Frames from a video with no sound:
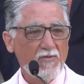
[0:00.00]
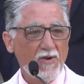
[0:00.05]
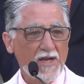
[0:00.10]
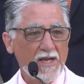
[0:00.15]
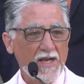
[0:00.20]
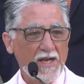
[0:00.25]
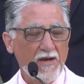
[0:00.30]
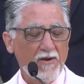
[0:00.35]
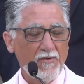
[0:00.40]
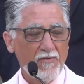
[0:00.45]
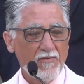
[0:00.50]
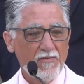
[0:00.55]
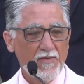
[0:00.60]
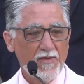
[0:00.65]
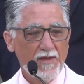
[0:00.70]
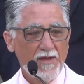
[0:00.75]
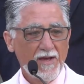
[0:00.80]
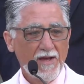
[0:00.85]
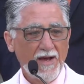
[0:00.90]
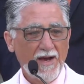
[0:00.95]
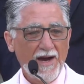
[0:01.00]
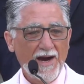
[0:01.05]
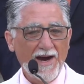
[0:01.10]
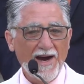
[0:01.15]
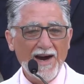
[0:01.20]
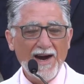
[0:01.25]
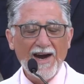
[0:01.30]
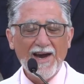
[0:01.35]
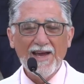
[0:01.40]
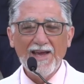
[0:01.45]
right now.
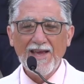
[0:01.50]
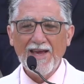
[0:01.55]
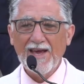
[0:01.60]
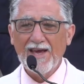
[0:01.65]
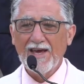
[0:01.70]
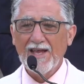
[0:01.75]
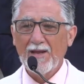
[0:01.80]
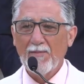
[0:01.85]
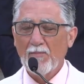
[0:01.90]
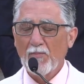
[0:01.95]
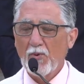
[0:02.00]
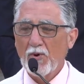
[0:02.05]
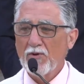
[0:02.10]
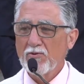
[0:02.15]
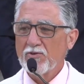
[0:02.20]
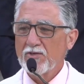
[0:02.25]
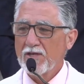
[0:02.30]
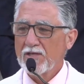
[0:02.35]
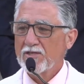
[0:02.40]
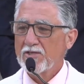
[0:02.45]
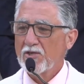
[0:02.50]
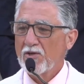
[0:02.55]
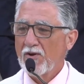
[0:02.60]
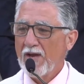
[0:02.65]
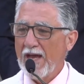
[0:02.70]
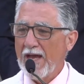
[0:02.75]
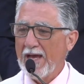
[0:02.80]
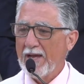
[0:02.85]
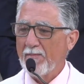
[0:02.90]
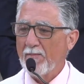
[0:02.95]
I had a protester
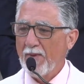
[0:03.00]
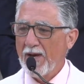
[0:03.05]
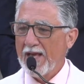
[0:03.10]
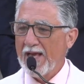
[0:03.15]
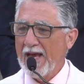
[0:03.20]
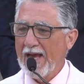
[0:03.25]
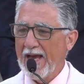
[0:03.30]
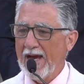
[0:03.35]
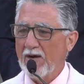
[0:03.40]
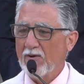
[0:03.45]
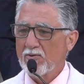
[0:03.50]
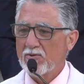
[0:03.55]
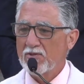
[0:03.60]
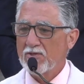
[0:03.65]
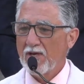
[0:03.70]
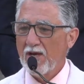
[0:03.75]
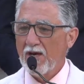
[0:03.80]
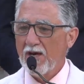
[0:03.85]
at my house